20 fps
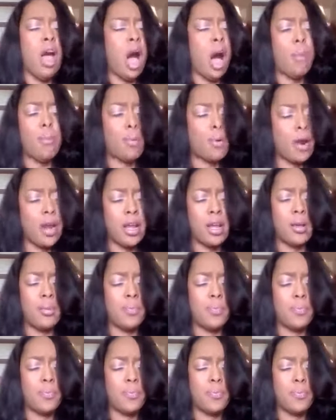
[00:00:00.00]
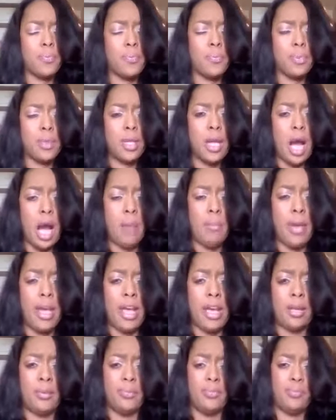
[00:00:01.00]
I pray.
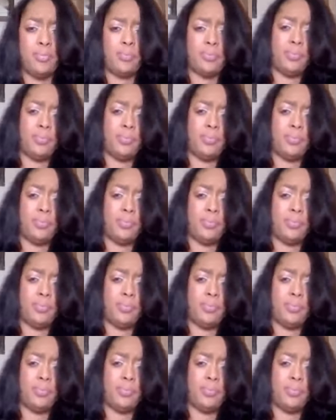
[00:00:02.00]
Amen.